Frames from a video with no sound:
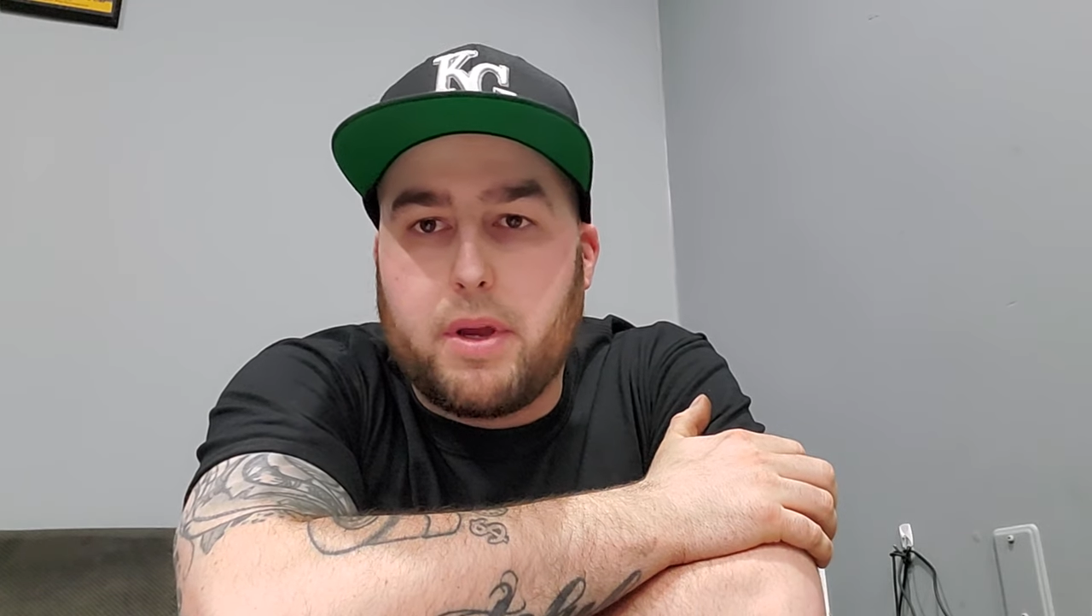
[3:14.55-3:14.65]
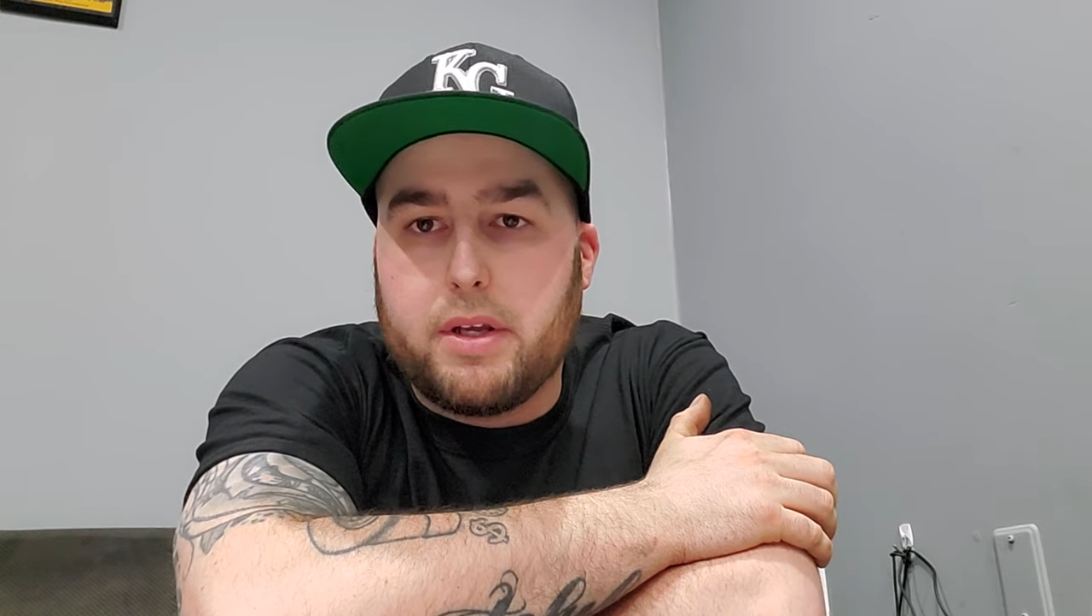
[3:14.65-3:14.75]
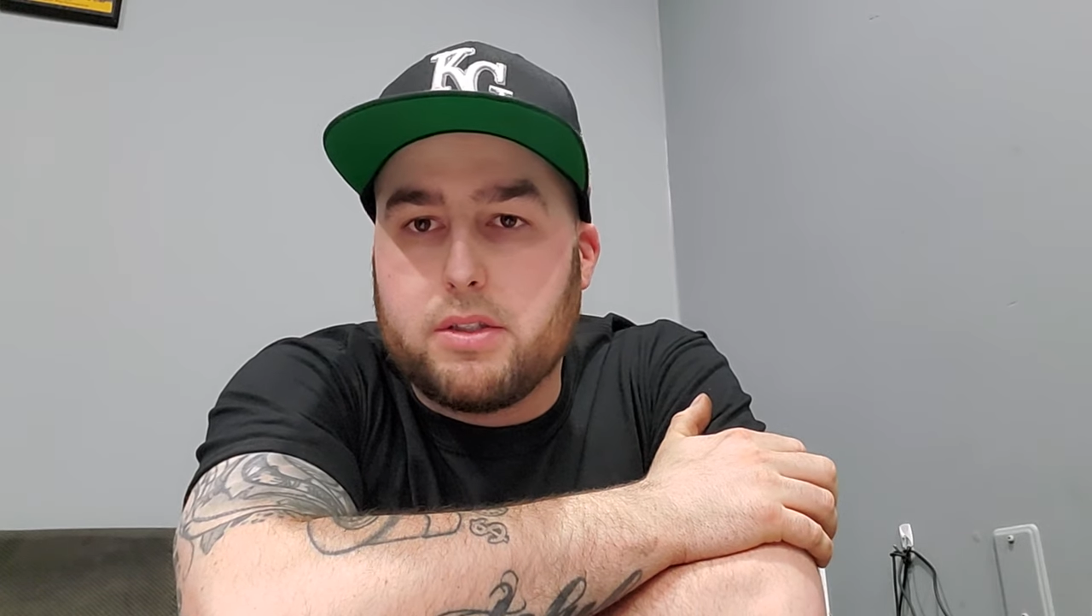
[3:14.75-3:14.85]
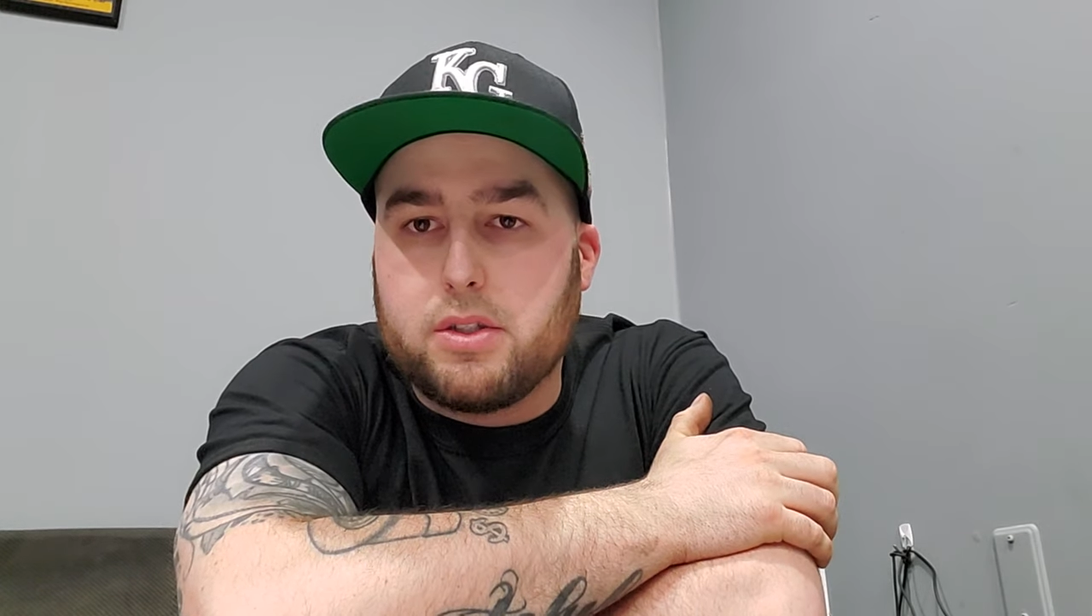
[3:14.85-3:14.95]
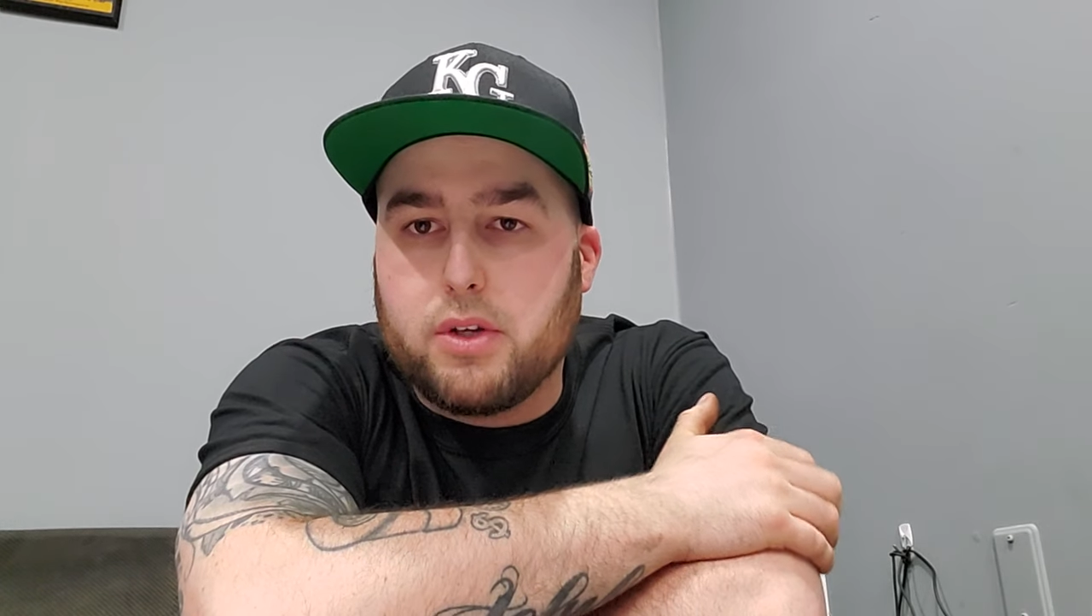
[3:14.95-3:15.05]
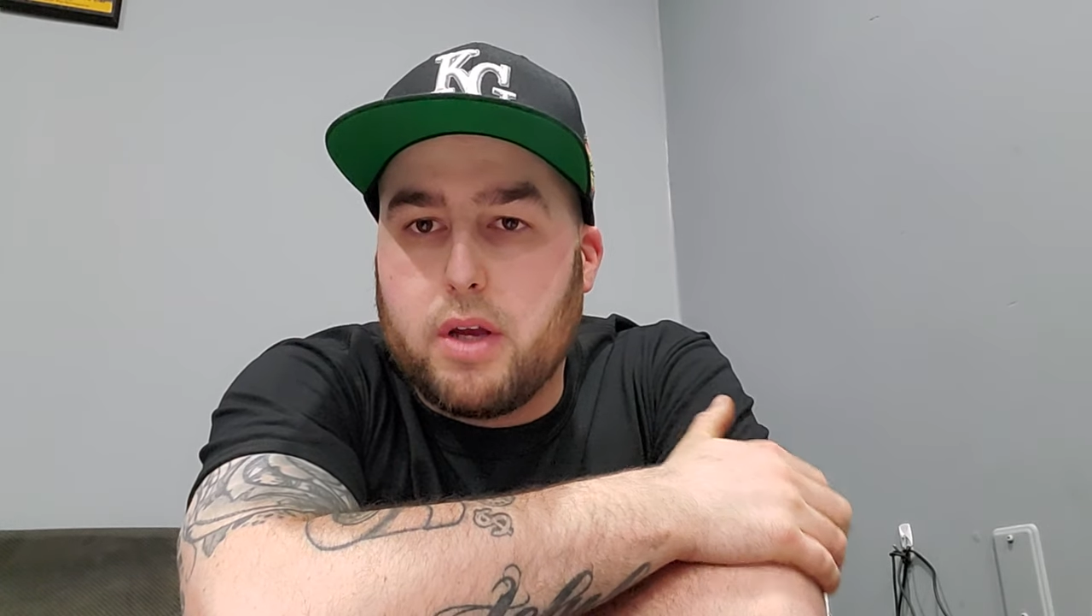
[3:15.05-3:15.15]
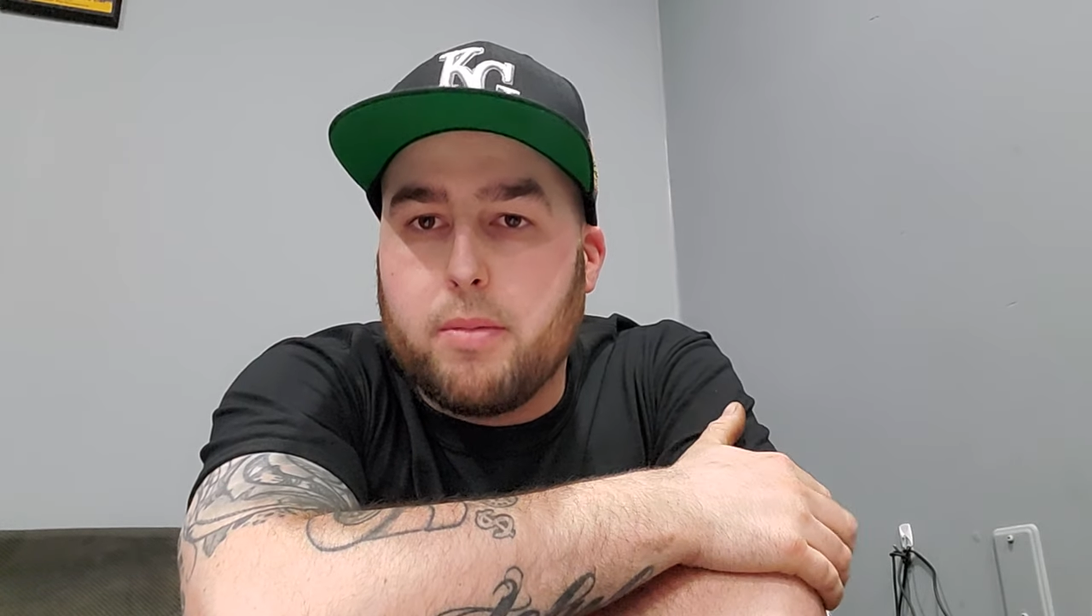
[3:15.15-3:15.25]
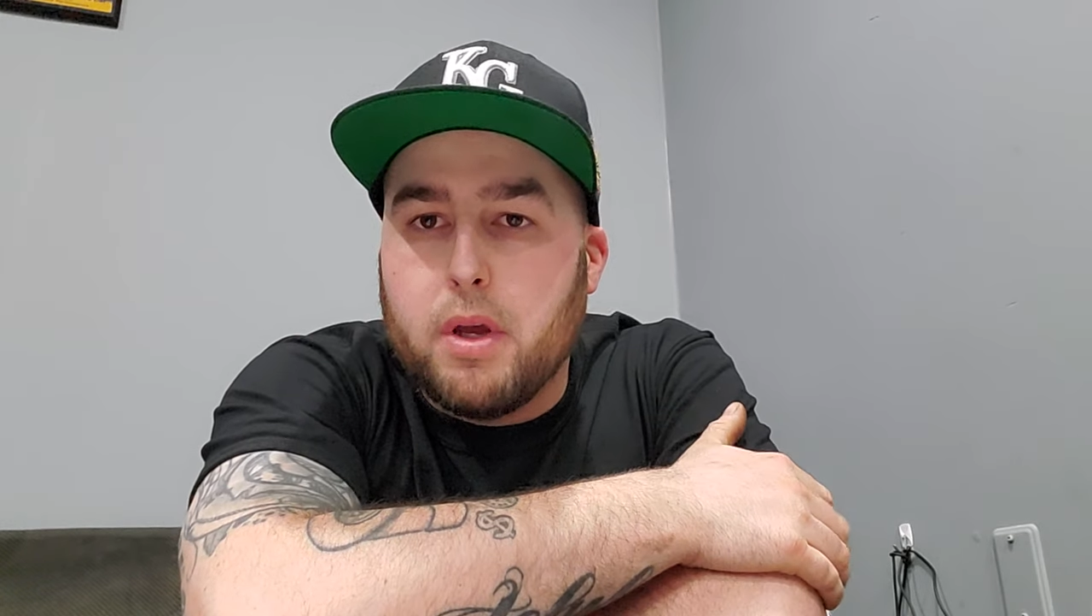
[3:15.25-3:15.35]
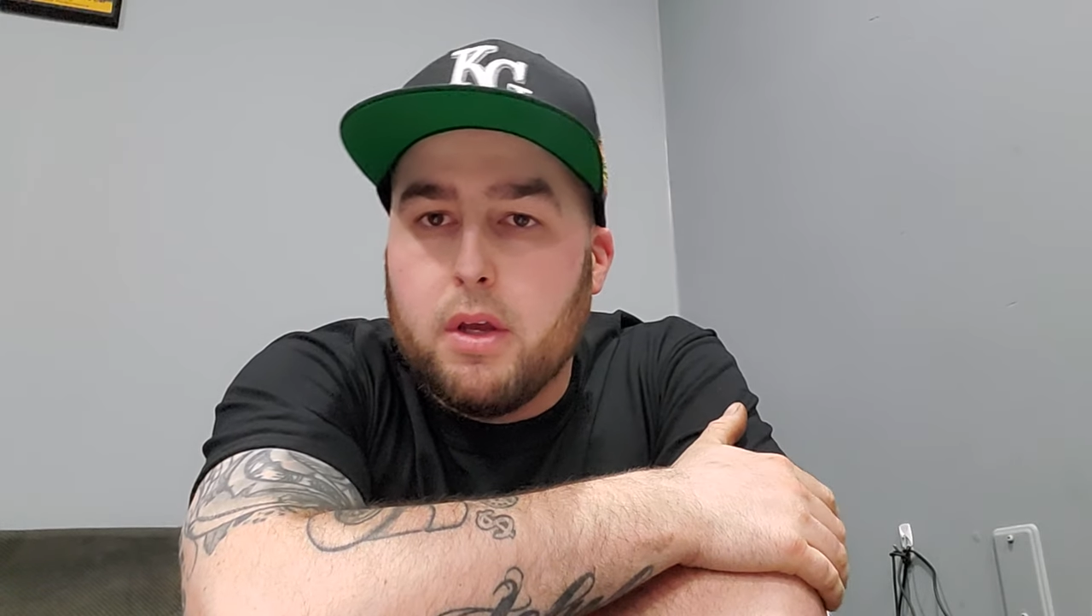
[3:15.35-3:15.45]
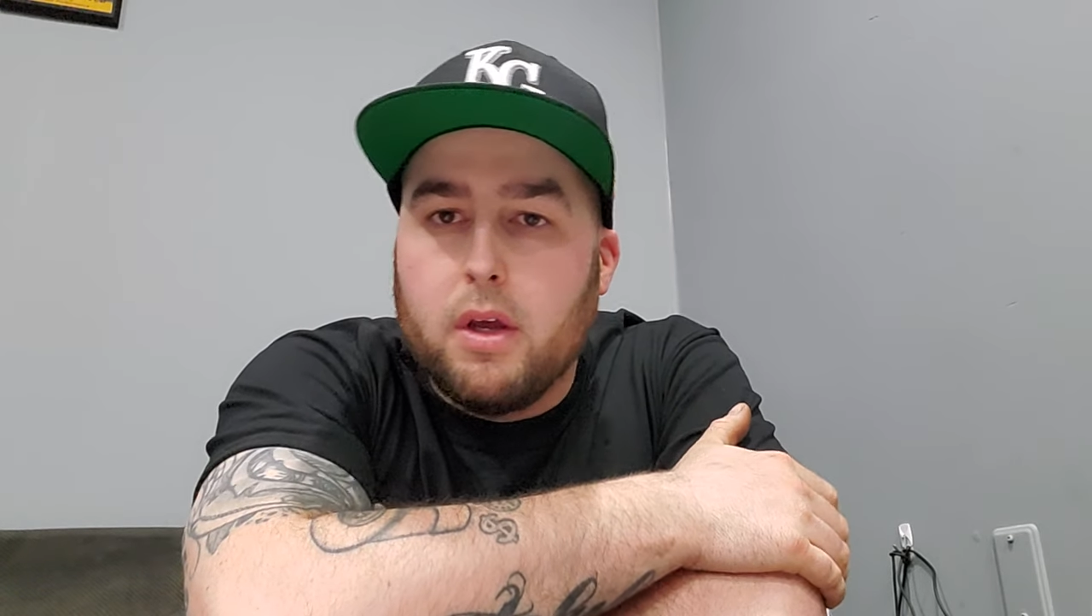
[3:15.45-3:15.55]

my Instagram,